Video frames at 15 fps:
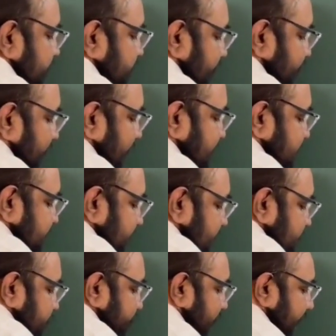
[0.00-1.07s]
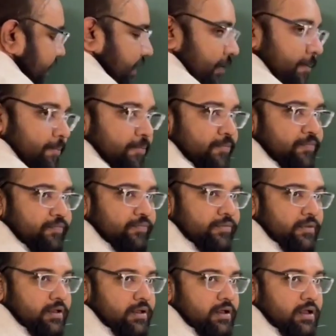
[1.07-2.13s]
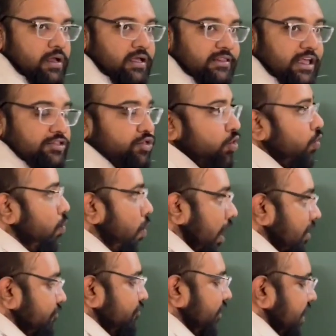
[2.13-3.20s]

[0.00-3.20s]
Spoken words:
if the flux is 5, then through one